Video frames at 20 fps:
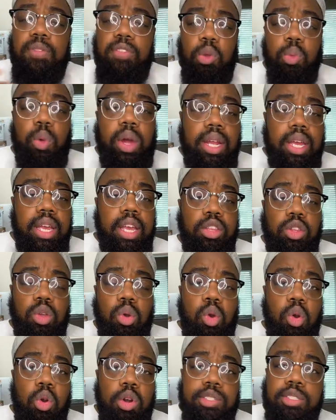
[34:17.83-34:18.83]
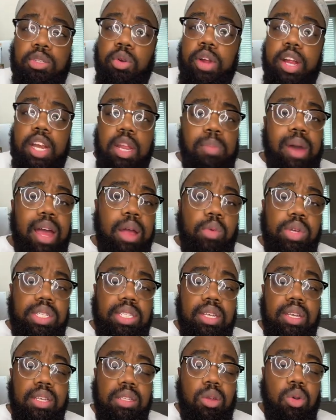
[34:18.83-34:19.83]
if you want to get the course or anybody
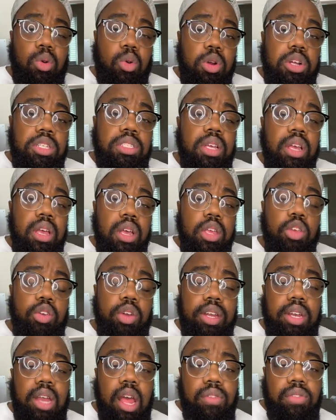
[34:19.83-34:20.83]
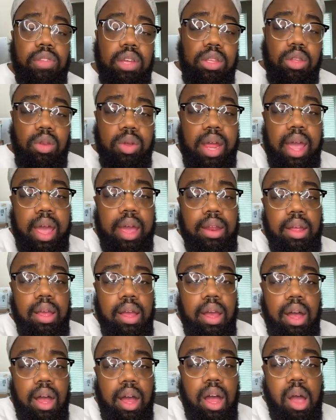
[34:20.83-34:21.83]
wants to get the course you can definitely do that
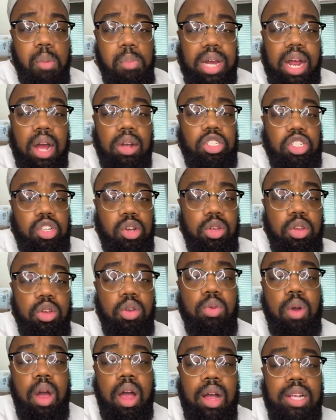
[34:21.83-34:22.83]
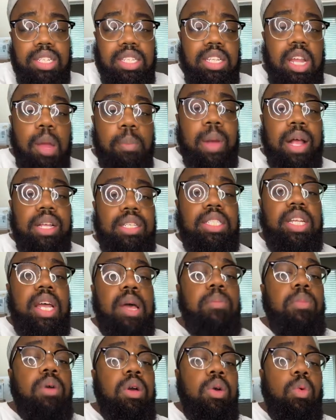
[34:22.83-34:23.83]
um, and i'll show you uh, step by
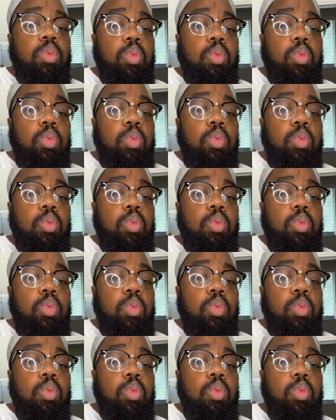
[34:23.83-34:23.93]
step